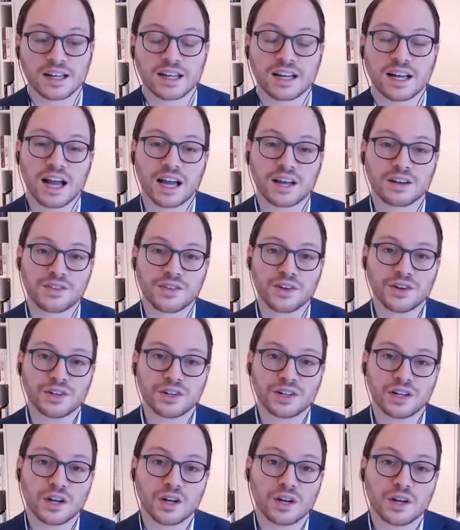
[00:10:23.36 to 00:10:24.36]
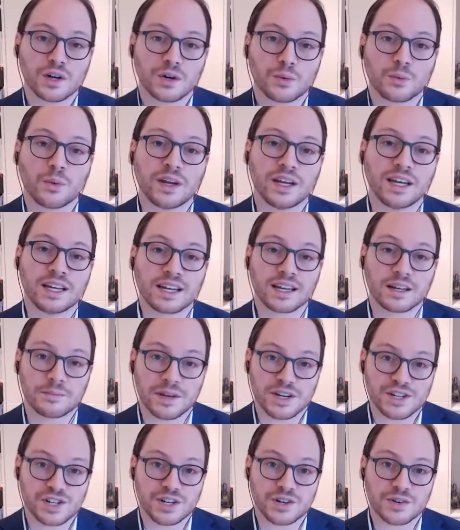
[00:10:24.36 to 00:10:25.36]
And third, we
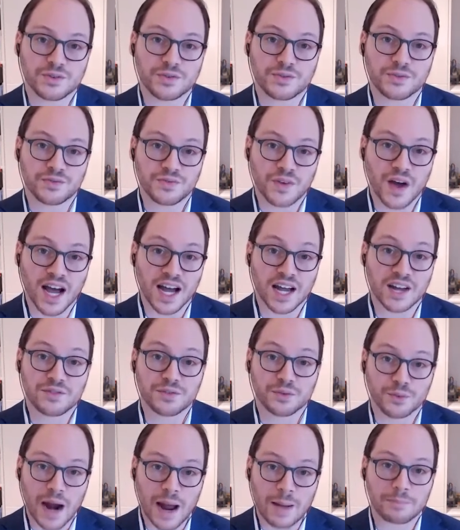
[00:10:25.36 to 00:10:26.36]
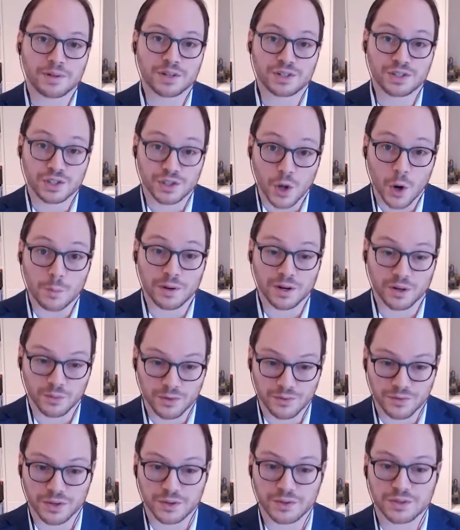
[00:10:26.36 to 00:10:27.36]
commissioned 5 rapid scoping
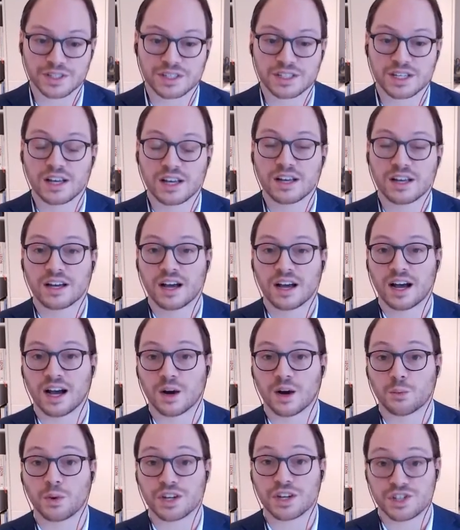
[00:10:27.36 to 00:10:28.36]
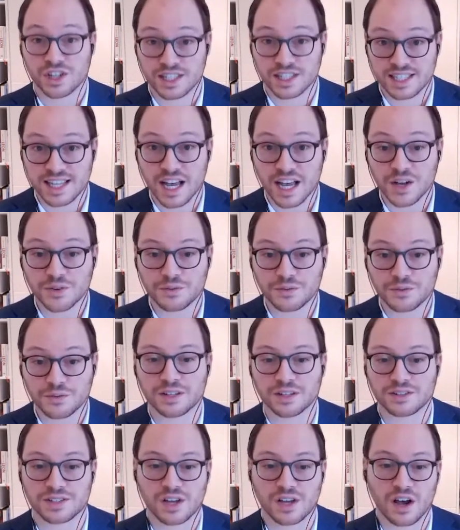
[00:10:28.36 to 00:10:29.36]
reviews, which itself
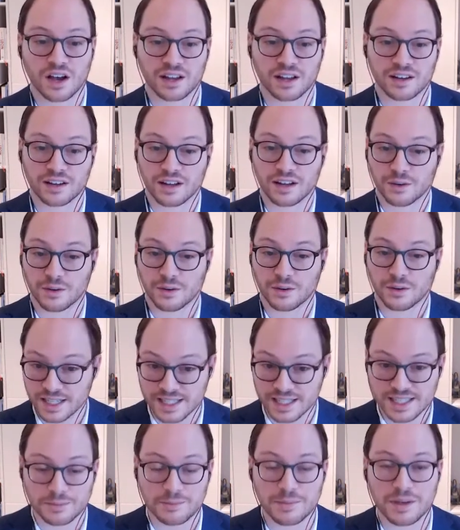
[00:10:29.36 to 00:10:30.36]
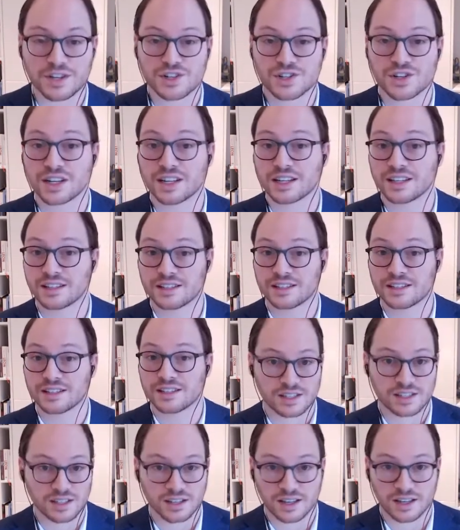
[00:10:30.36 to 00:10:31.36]
built on written
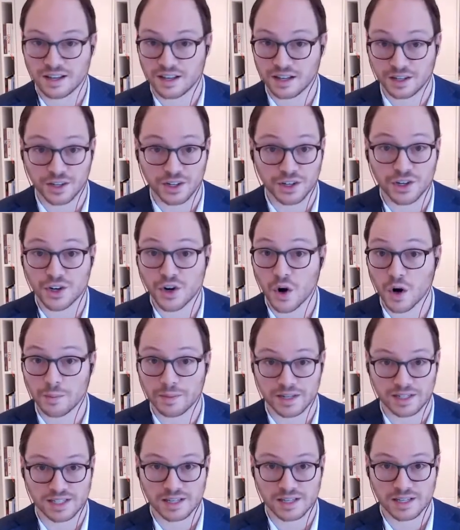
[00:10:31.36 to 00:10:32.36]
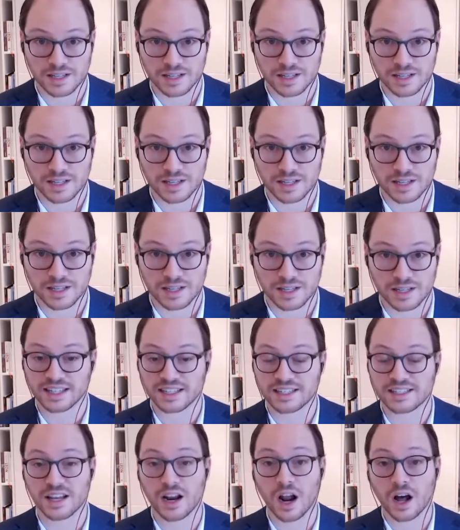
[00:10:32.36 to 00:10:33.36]
submissions, an enormous amount of
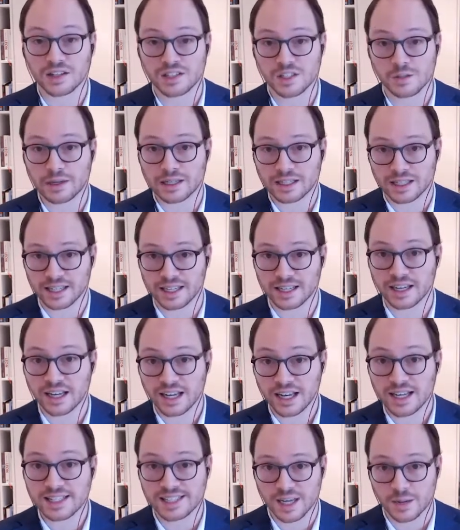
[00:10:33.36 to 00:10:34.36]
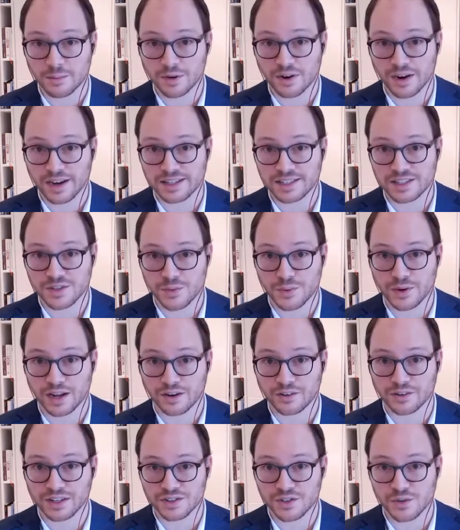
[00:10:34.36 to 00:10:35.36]
studies, and ultimately summarized
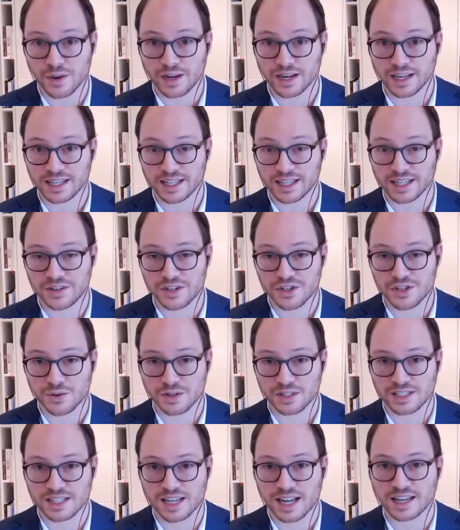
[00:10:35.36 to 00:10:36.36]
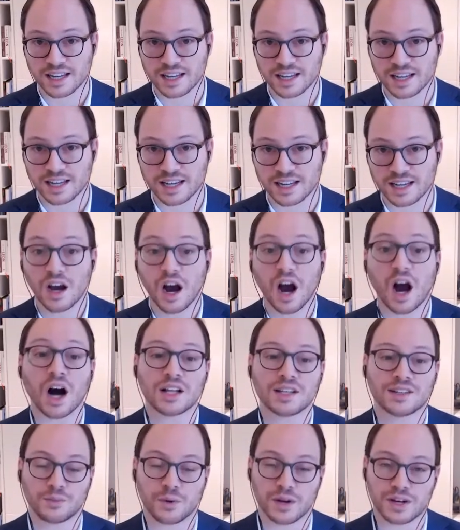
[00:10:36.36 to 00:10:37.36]
320 individual studies, all
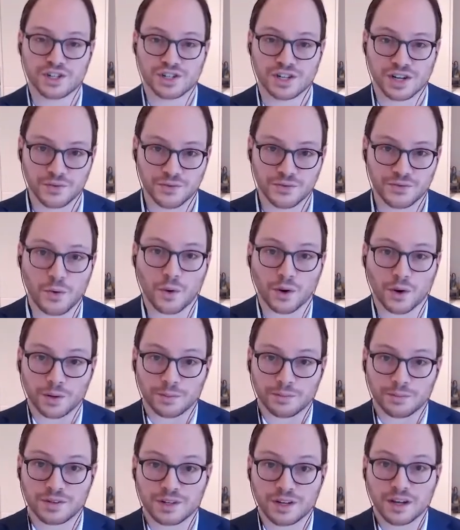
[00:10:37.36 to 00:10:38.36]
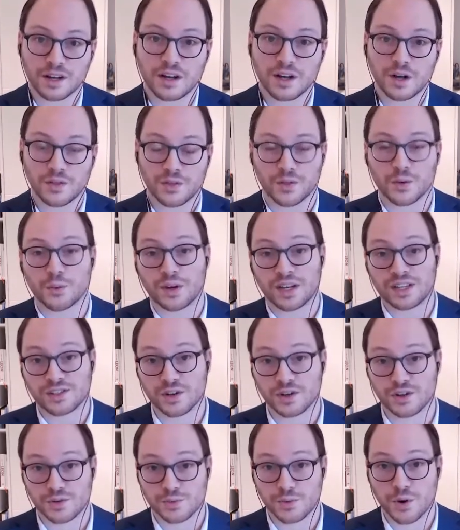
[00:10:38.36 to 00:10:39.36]
of which informed the
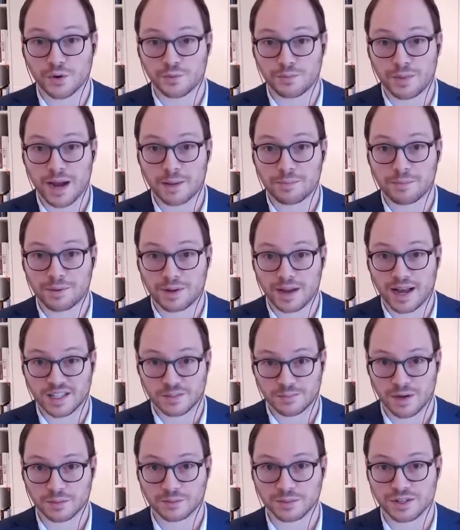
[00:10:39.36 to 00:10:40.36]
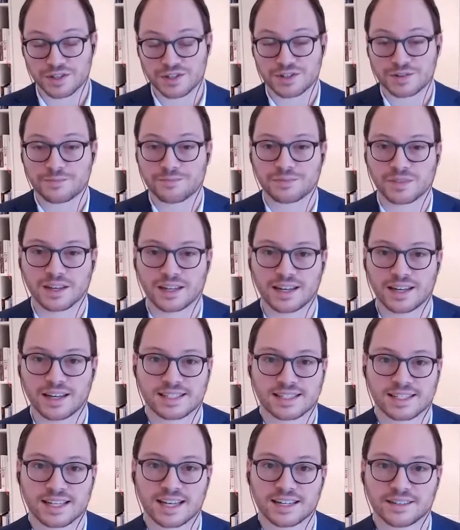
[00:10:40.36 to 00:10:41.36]
research roadmap as published. Next
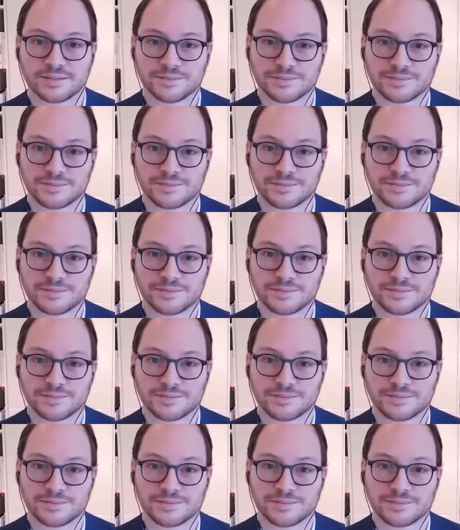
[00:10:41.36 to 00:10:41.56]
slide.